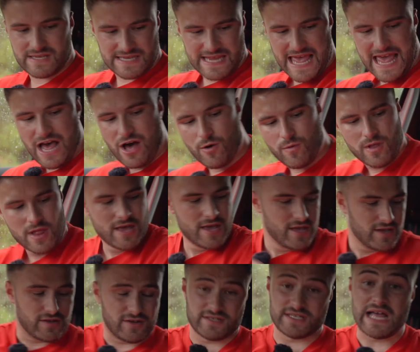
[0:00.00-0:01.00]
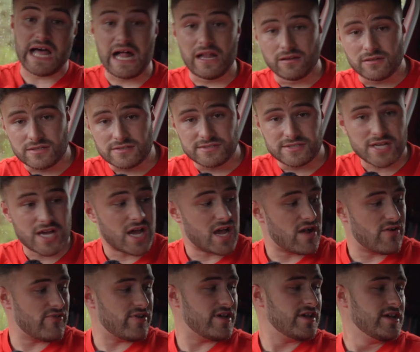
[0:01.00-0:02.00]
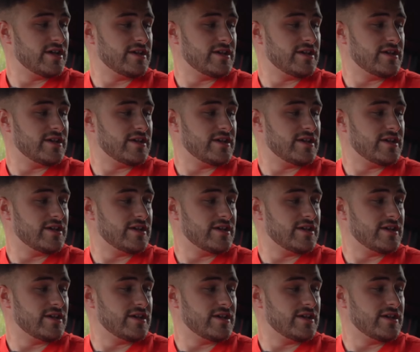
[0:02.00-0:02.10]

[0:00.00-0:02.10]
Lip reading: as hell because they're Alcantara